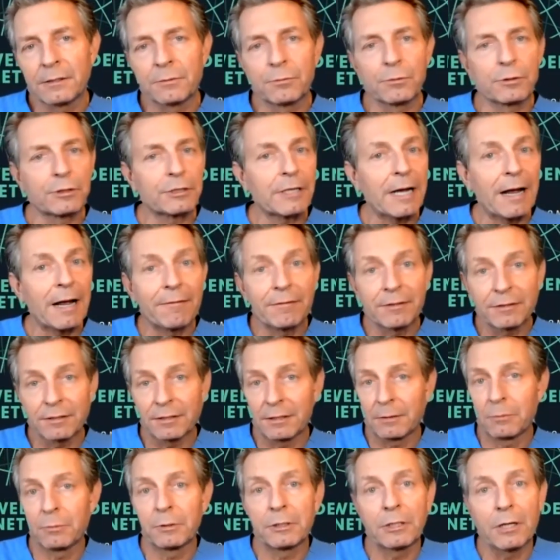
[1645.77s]
which
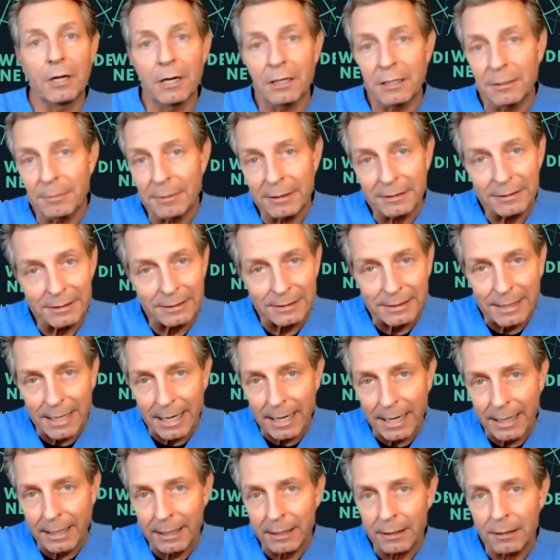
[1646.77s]
obviously we talked about the
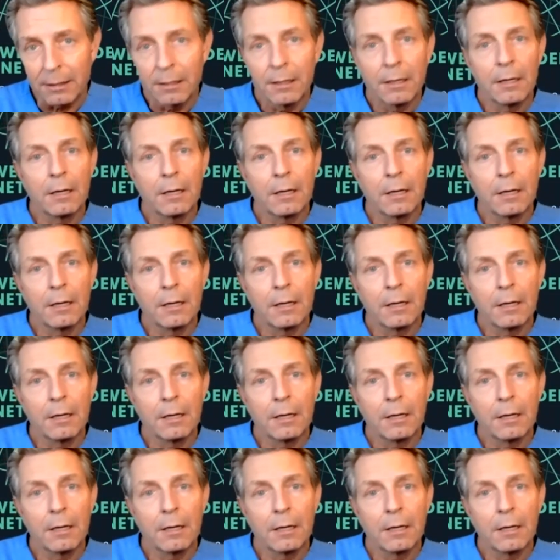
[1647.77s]
diet,